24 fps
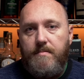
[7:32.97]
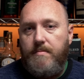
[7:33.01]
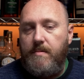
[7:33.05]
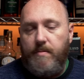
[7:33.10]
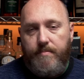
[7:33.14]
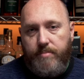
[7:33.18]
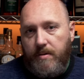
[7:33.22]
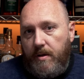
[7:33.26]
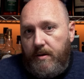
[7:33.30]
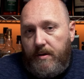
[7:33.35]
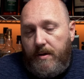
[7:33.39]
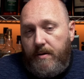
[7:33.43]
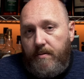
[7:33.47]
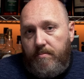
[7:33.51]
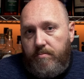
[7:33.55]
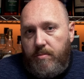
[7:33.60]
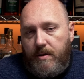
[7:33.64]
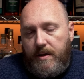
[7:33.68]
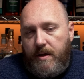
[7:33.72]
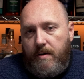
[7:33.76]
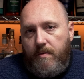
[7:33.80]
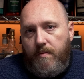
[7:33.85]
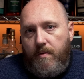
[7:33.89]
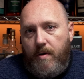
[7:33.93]
completely
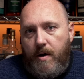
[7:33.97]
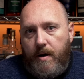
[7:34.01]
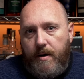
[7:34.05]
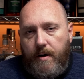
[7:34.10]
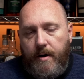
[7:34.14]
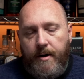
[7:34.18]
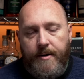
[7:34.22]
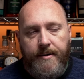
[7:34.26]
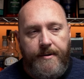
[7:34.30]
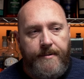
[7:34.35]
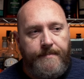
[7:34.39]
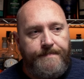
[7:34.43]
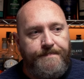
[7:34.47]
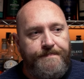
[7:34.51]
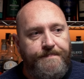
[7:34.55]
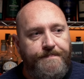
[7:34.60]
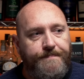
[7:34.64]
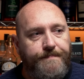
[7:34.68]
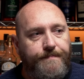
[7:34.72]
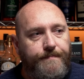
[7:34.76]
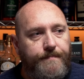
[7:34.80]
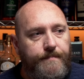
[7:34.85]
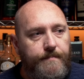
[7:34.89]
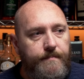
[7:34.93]
without water.
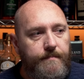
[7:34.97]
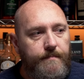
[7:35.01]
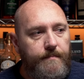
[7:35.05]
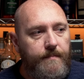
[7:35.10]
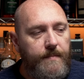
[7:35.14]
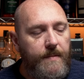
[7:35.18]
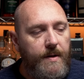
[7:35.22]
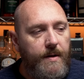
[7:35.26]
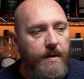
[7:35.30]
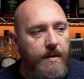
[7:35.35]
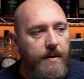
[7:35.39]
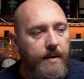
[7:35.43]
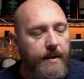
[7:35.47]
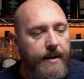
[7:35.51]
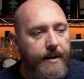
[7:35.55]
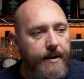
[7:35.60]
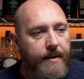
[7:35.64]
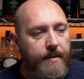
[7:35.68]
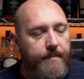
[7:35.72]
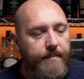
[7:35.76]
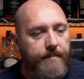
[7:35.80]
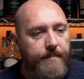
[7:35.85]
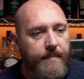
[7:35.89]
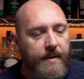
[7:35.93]

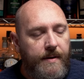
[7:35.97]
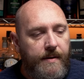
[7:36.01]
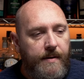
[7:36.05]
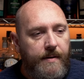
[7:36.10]
I